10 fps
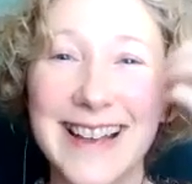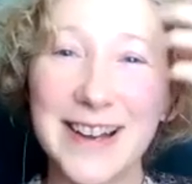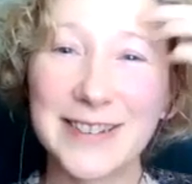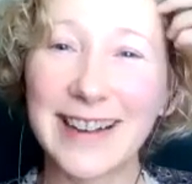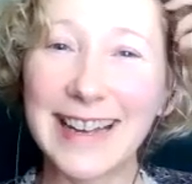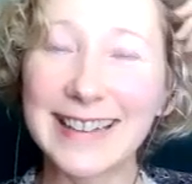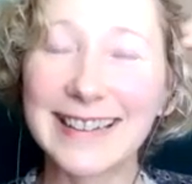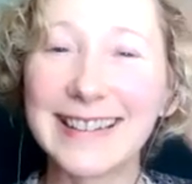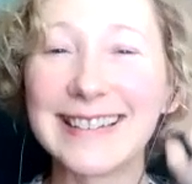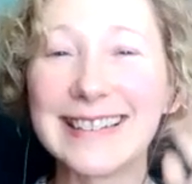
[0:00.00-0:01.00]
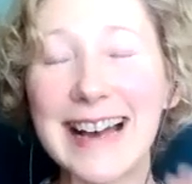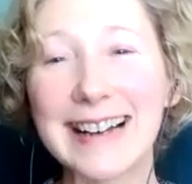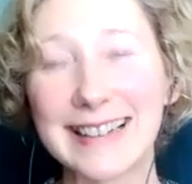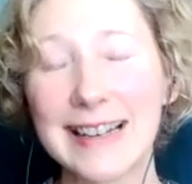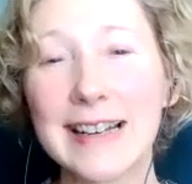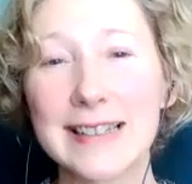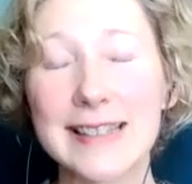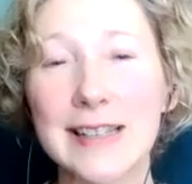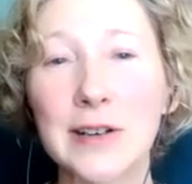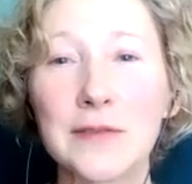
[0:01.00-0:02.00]
that's amazing right yeah wow
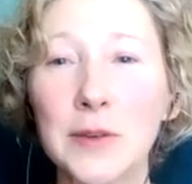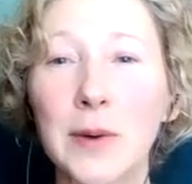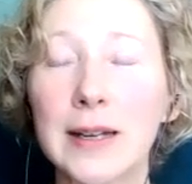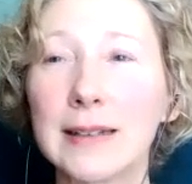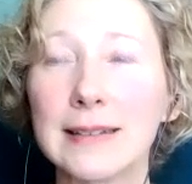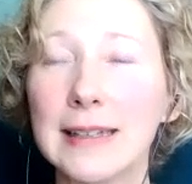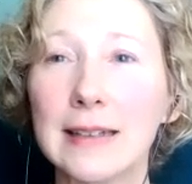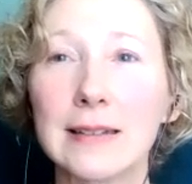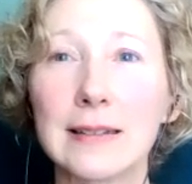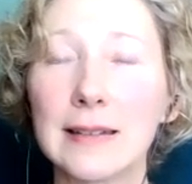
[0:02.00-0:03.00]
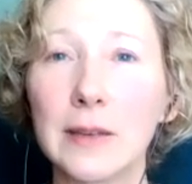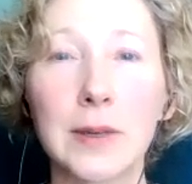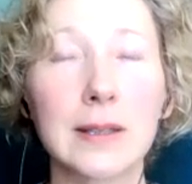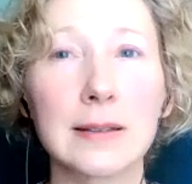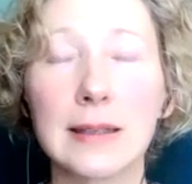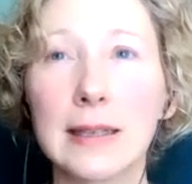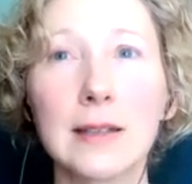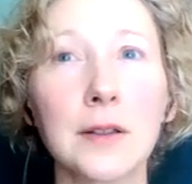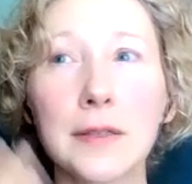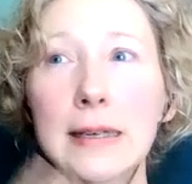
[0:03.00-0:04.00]
so if you want to heal you want to
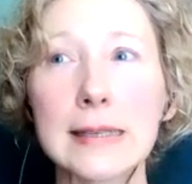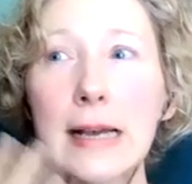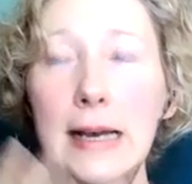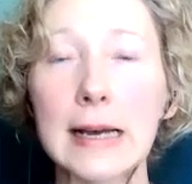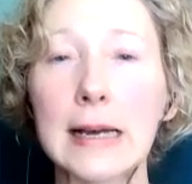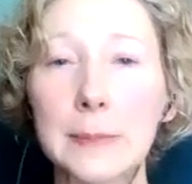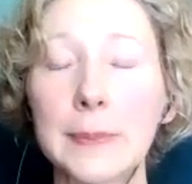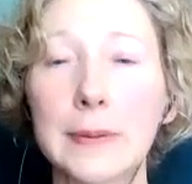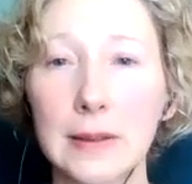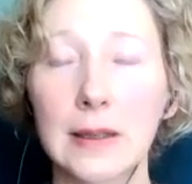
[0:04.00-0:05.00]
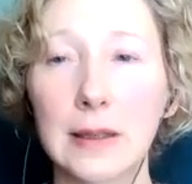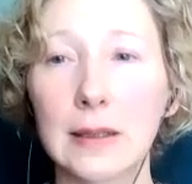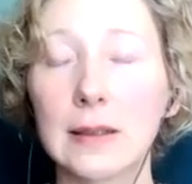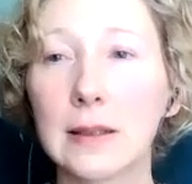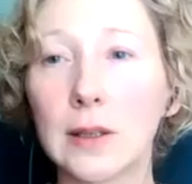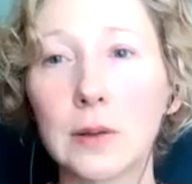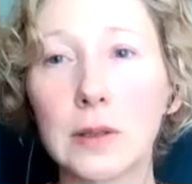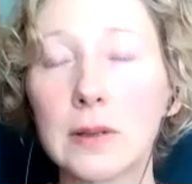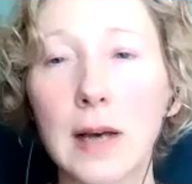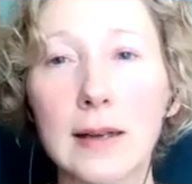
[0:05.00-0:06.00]
heal things up you know
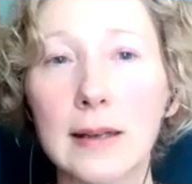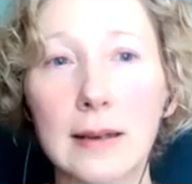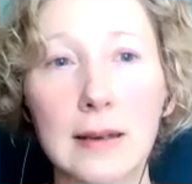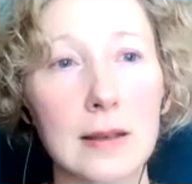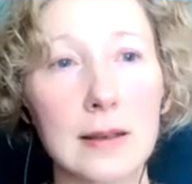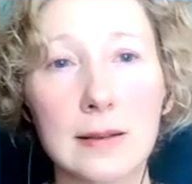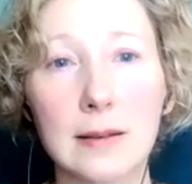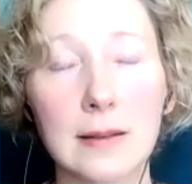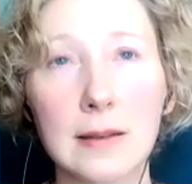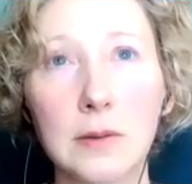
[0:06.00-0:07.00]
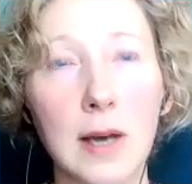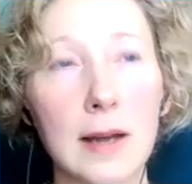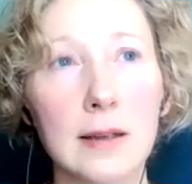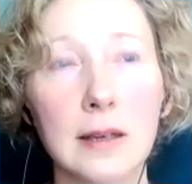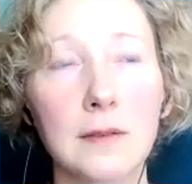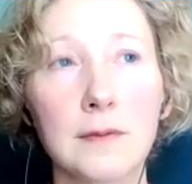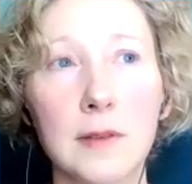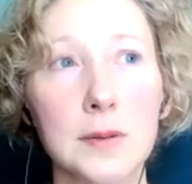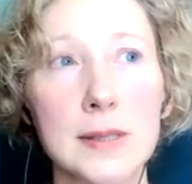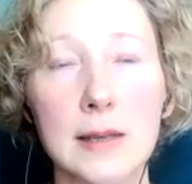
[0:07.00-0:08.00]
you gotta it, you have got to give
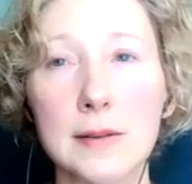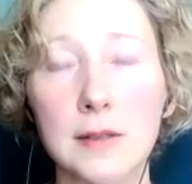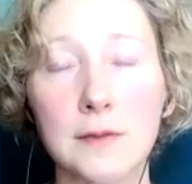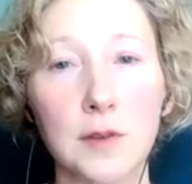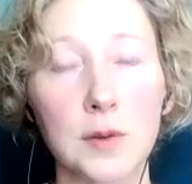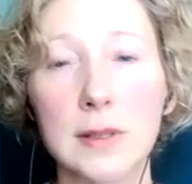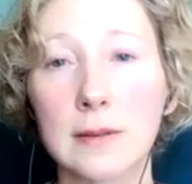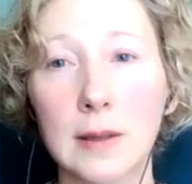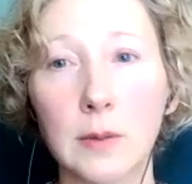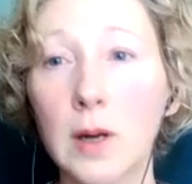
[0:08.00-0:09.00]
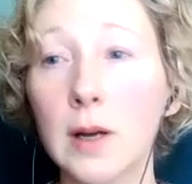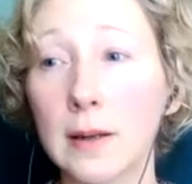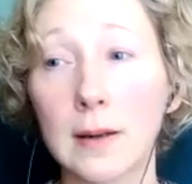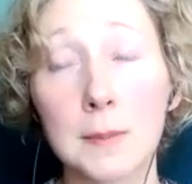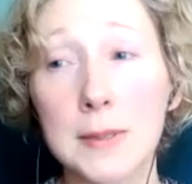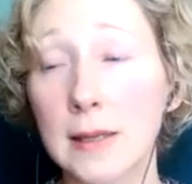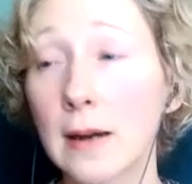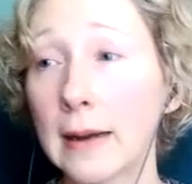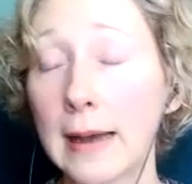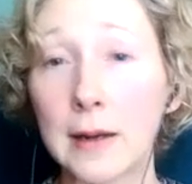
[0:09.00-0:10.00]
those cells the fuels that they want. And I'm
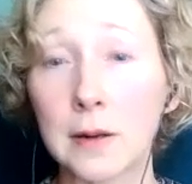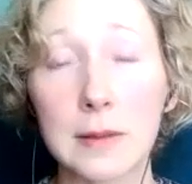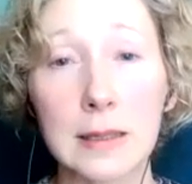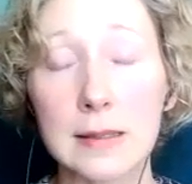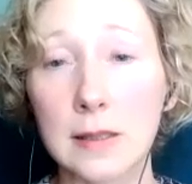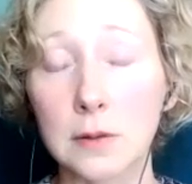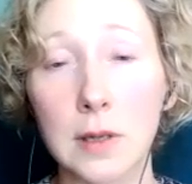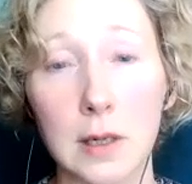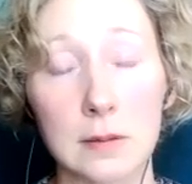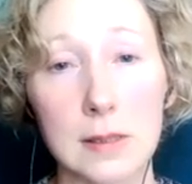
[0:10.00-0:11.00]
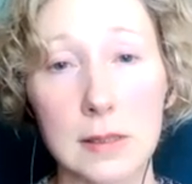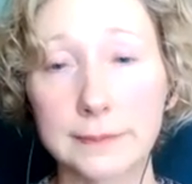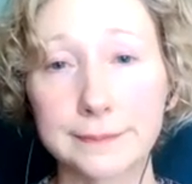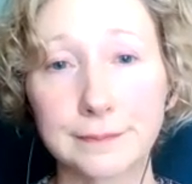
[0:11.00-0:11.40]
sorry, I don't think it's glucose.